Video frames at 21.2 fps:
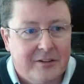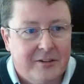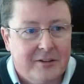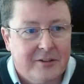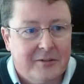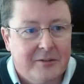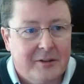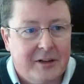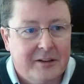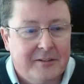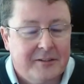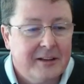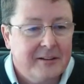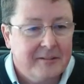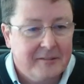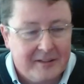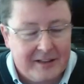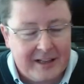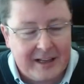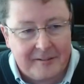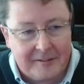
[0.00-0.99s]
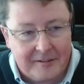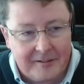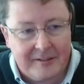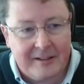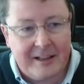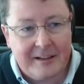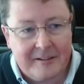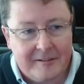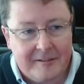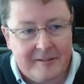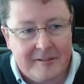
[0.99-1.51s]
So I think that
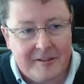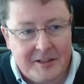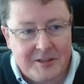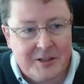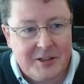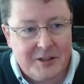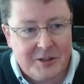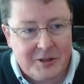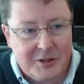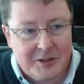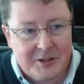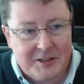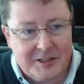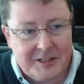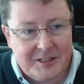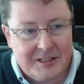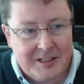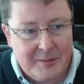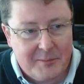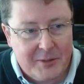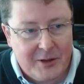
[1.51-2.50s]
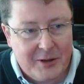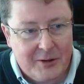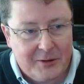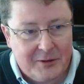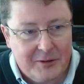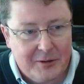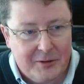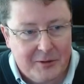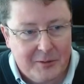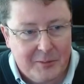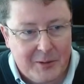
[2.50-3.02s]
decision to step out
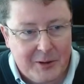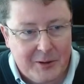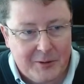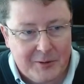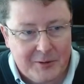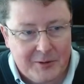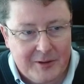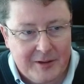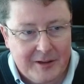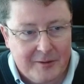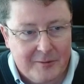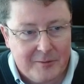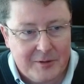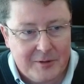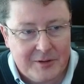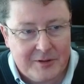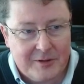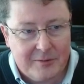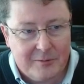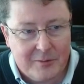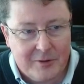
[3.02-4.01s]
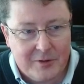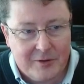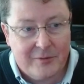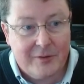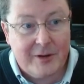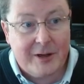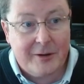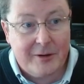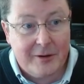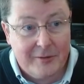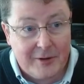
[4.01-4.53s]
and do my own thing was
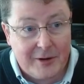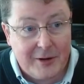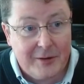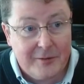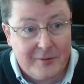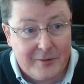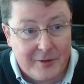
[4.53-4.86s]
very, very